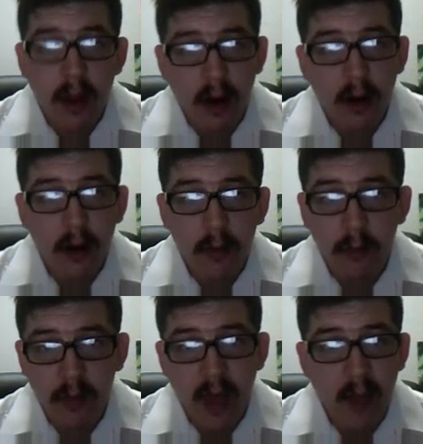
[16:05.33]
our
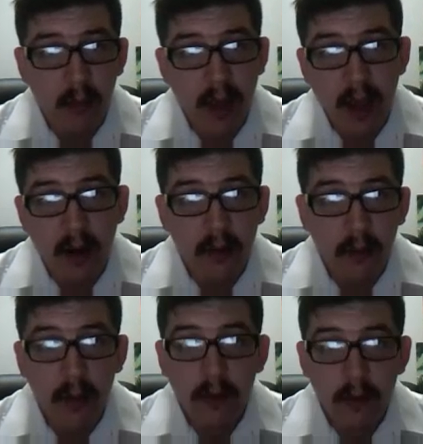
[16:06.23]
campaign on
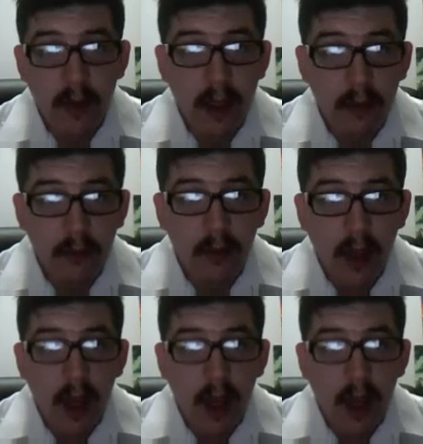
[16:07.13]
Wednesdays,